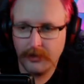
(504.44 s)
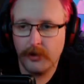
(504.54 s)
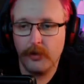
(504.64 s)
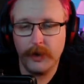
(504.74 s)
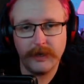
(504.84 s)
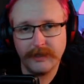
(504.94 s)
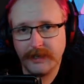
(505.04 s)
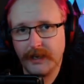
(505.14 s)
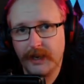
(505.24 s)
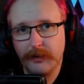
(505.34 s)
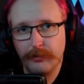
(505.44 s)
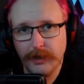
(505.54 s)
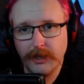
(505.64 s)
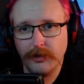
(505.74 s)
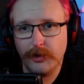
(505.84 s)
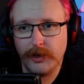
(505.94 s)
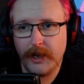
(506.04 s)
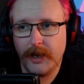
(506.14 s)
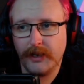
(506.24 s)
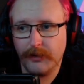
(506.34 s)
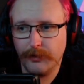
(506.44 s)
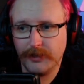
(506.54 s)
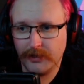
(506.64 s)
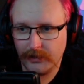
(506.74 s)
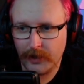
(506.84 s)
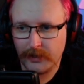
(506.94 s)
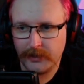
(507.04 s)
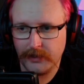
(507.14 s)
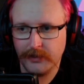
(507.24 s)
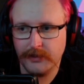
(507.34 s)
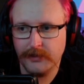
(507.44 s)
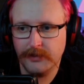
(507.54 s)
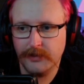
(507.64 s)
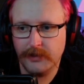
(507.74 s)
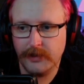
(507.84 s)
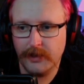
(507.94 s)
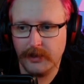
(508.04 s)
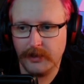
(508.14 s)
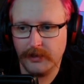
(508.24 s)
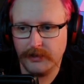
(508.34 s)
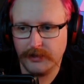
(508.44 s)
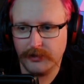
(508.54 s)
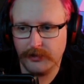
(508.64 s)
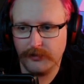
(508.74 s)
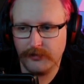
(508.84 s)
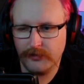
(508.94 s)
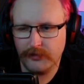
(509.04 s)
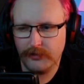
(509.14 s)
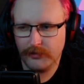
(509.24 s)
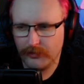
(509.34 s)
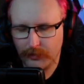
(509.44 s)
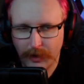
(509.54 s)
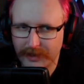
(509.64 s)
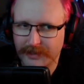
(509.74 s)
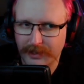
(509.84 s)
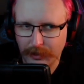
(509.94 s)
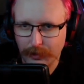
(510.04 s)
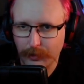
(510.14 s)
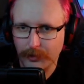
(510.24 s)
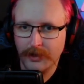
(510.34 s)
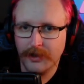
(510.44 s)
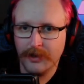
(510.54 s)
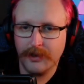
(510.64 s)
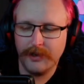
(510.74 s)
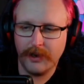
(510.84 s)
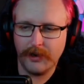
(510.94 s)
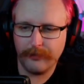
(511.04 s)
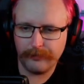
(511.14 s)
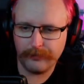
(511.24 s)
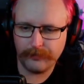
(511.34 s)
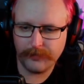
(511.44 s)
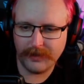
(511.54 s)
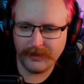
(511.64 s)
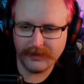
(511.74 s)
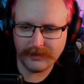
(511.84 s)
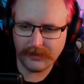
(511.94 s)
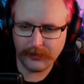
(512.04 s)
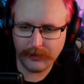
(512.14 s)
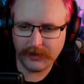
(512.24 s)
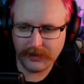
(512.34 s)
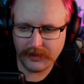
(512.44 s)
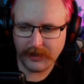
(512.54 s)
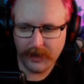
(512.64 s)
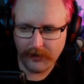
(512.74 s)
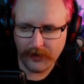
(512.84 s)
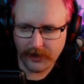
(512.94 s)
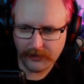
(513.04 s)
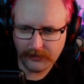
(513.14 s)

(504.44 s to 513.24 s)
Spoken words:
We're going to take a big look at everything that they've added in and sort of... Wow, it's kind of cool. Now, this is everything that they have added.